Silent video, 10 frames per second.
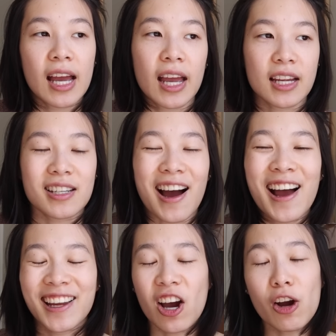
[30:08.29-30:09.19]
And
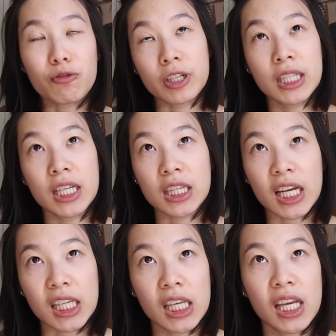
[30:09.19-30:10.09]
I got really
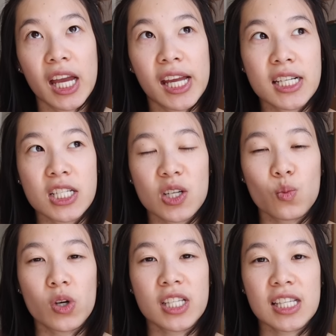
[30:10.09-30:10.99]
unlucky and
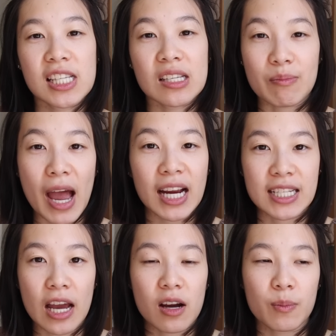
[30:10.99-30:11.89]
was smack
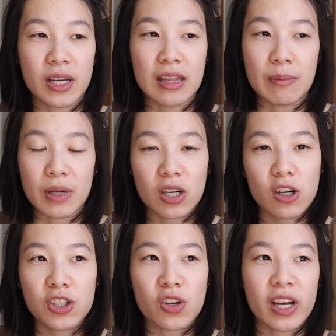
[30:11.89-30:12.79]
dab in the
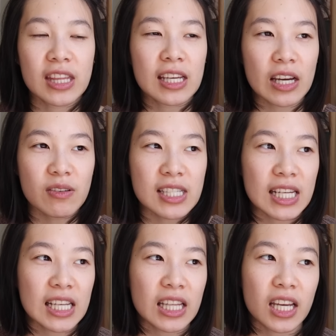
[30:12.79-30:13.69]
middle. So I think I was
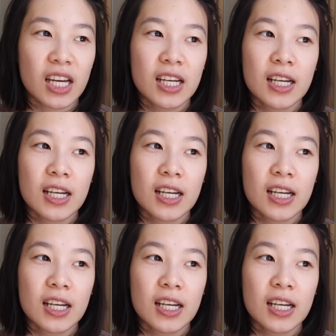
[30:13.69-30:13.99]
hitting like,